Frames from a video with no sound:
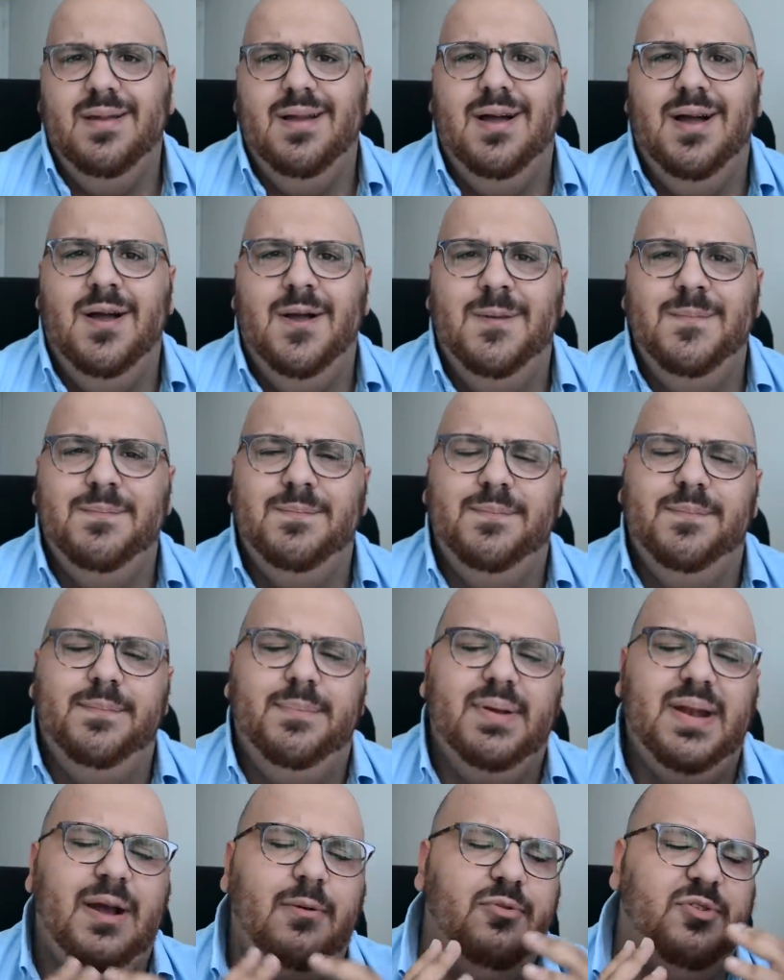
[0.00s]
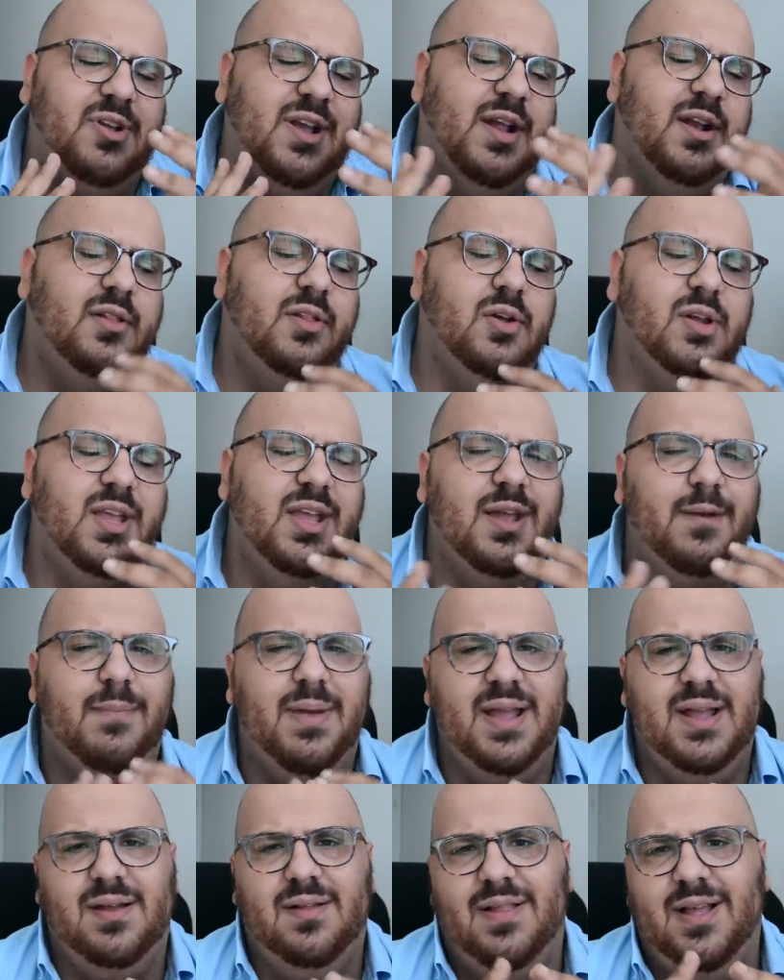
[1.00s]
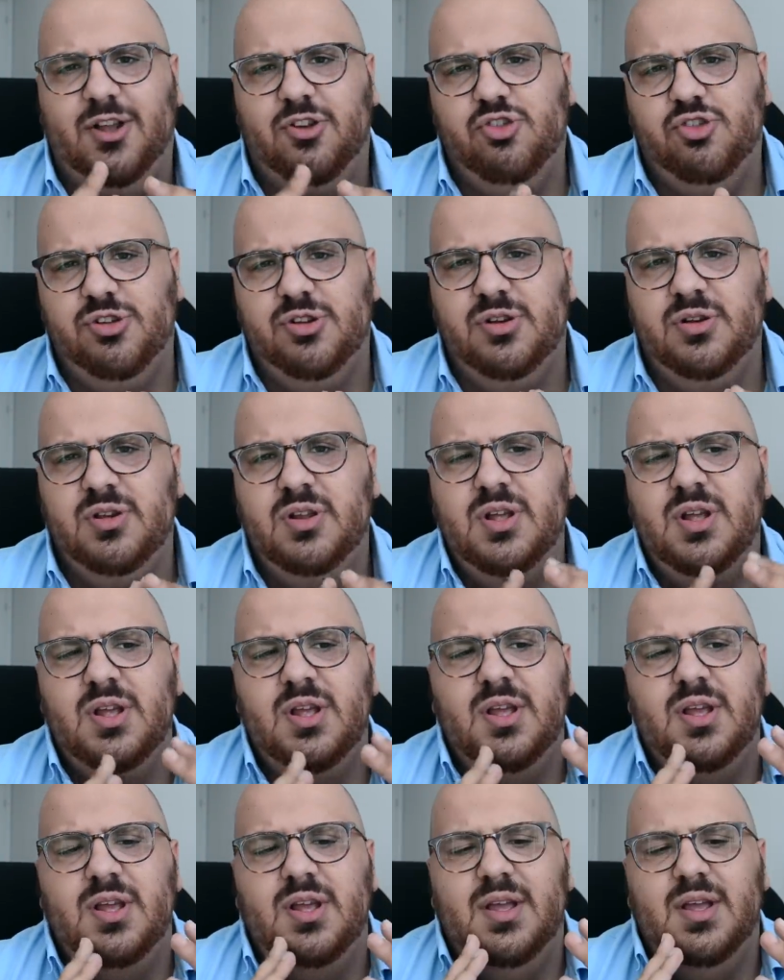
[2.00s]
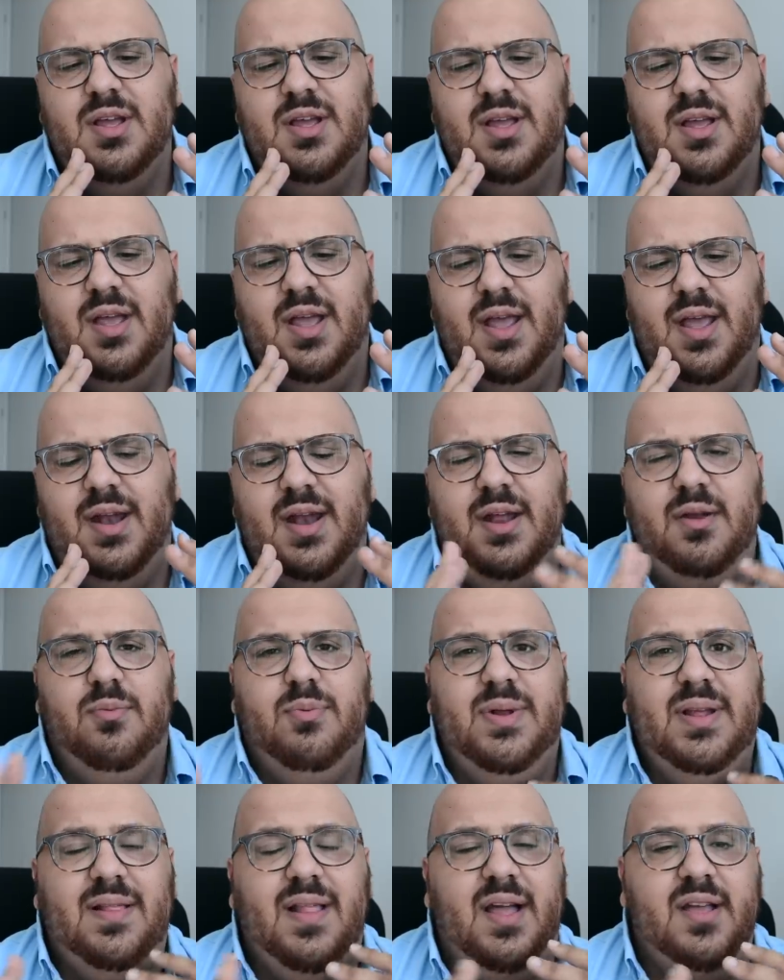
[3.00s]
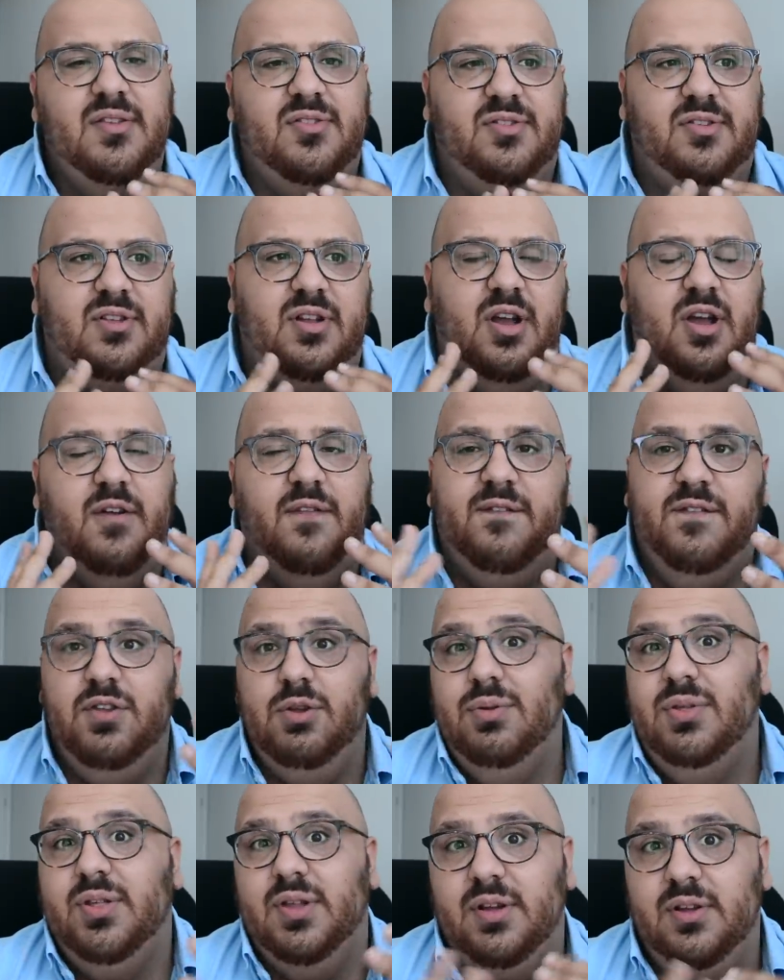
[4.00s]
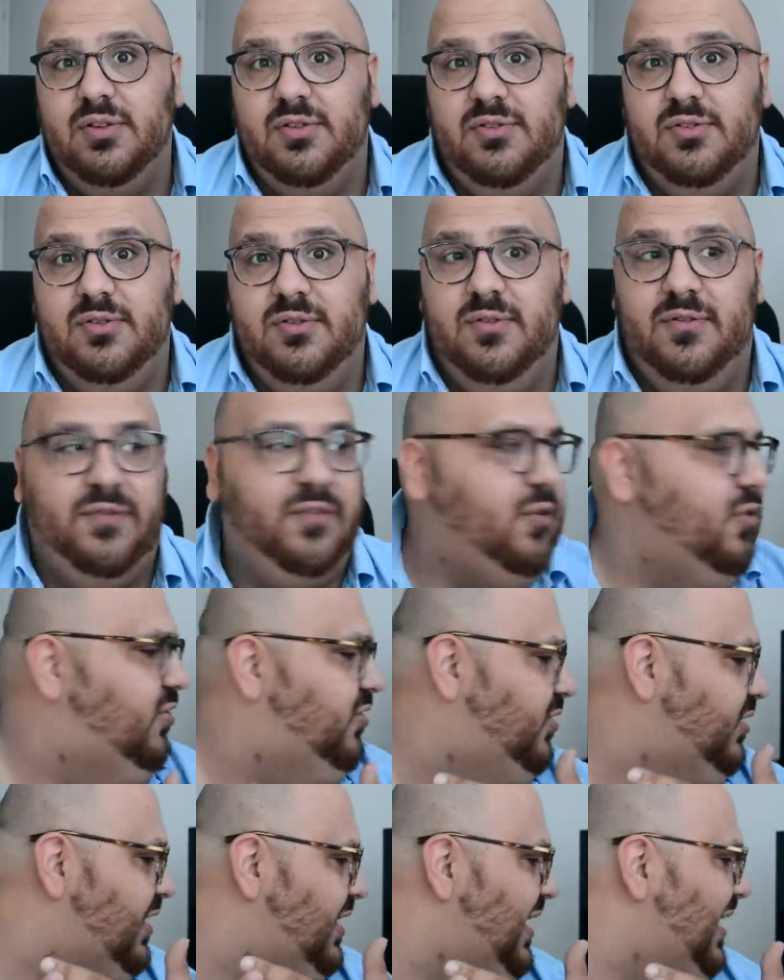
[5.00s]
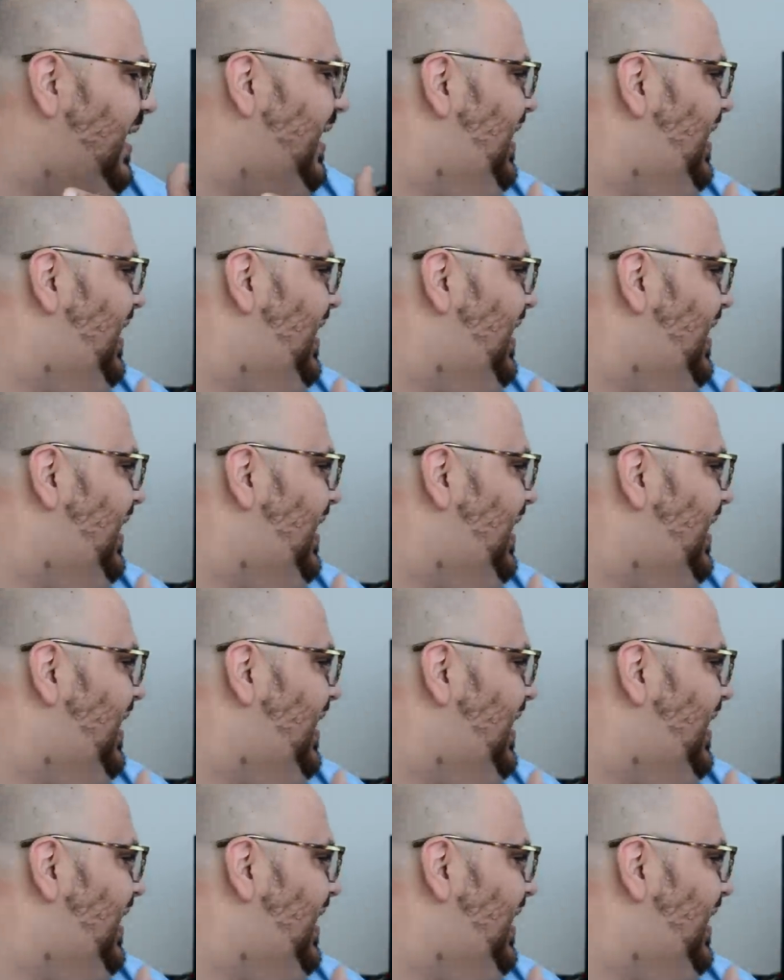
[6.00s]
Um, but I was kind of looking at my collection, and I realized a few things. Firstly,